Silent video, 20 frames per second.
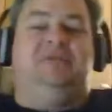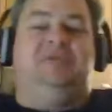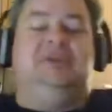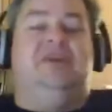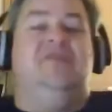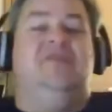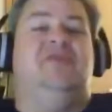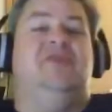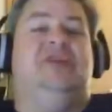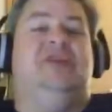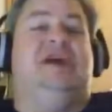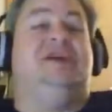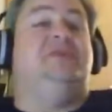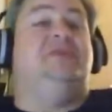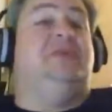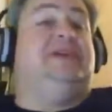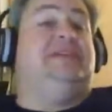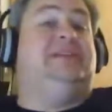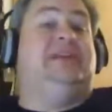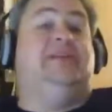then I was looking
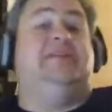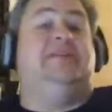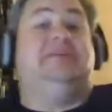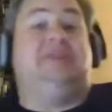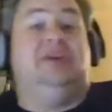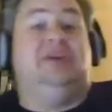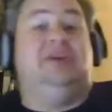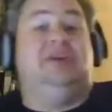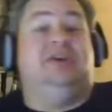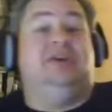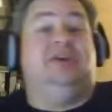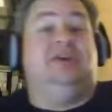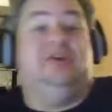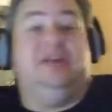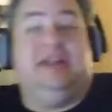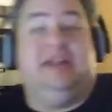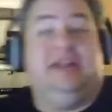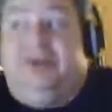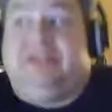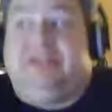for next week's
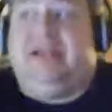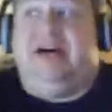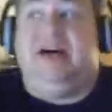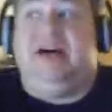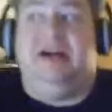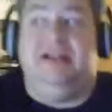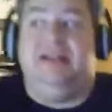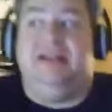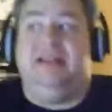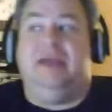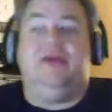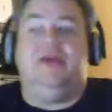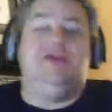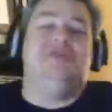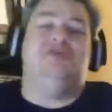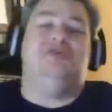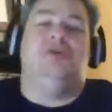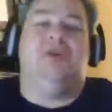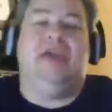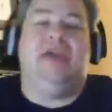episode, and I noticed
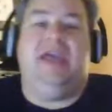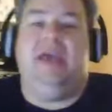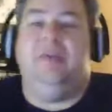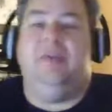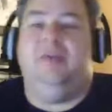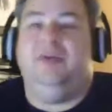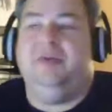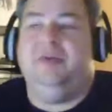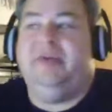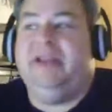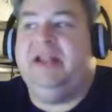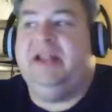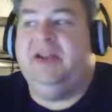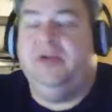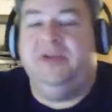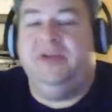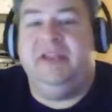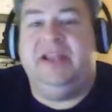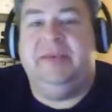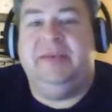Larry Joe Campbell. You may
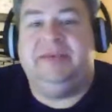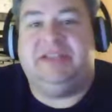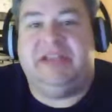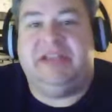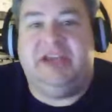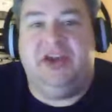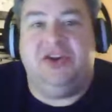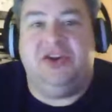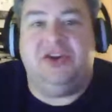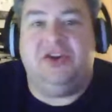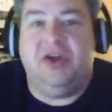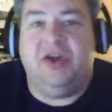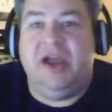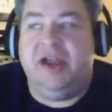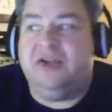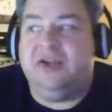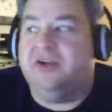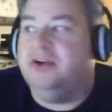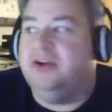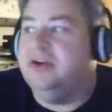not know the name as a character
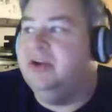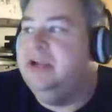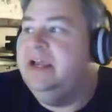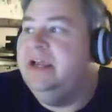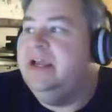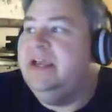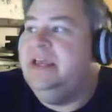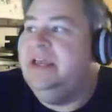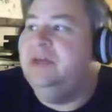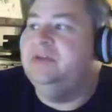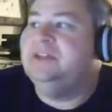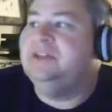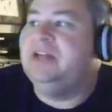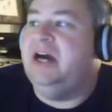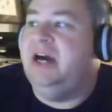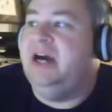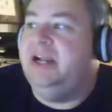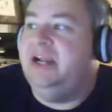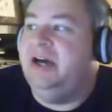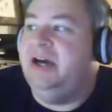actor. He was
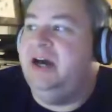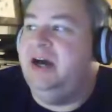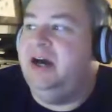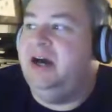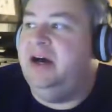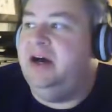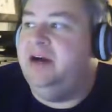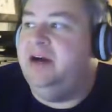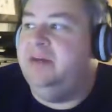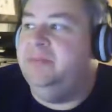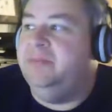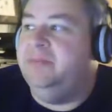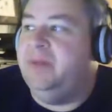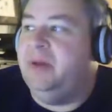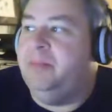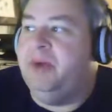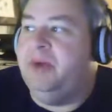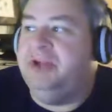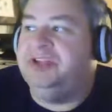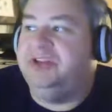on a
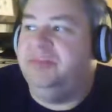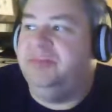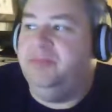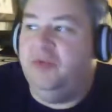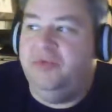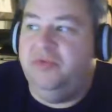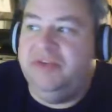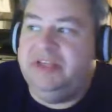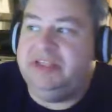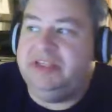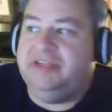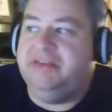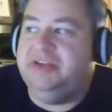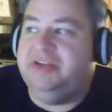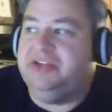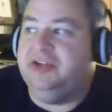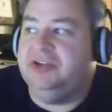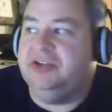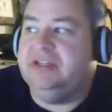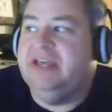bunch of movies, TV
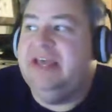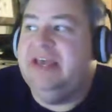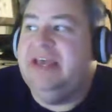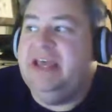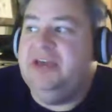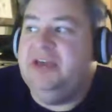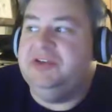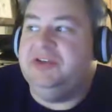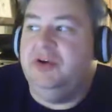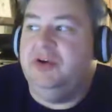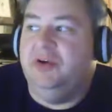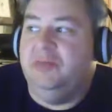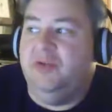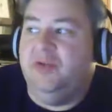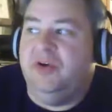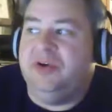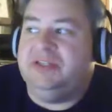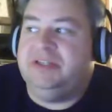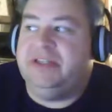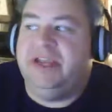shows. He's known
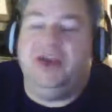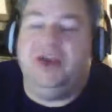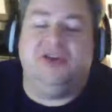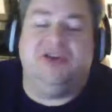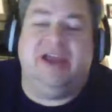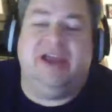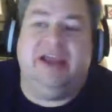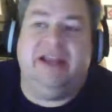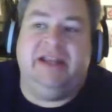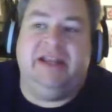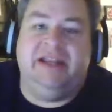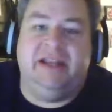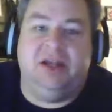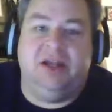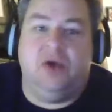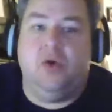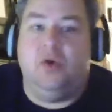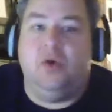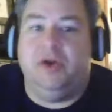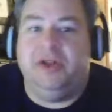more as the character Andy in
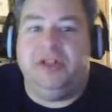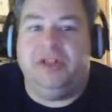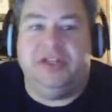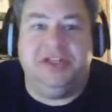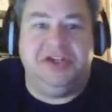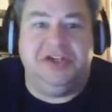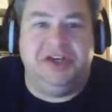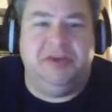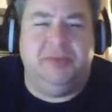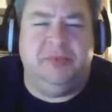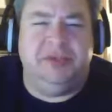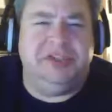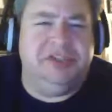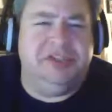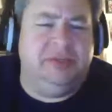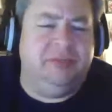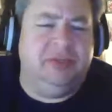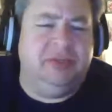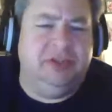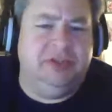According to Jim with
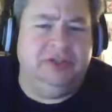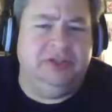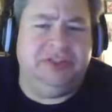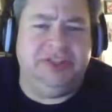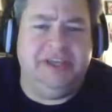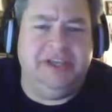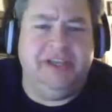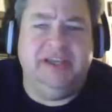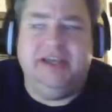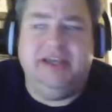Jim Belushi.